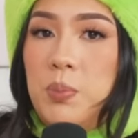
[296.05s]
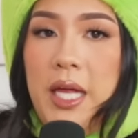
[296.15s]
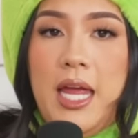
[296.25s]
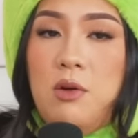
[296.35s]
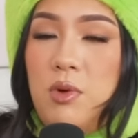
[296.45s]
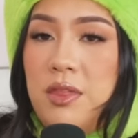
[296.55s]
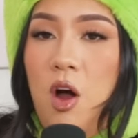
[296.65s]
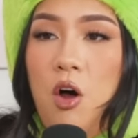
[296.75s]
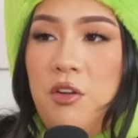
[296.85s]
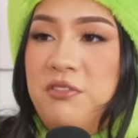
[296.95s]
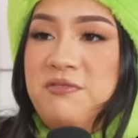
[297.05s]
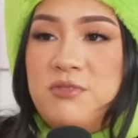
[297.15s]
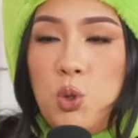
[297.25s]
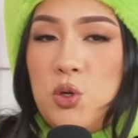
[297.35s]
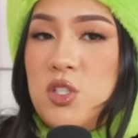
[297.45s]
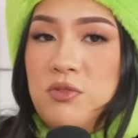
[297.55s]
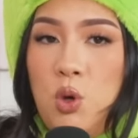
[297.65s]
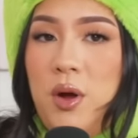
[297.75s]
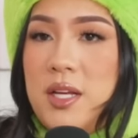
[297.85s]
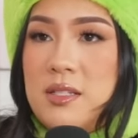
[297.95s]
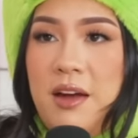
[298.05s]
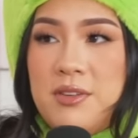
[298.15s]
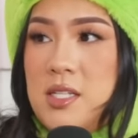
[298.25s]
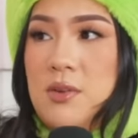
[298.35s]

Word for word: playing with all sorts of toys ever since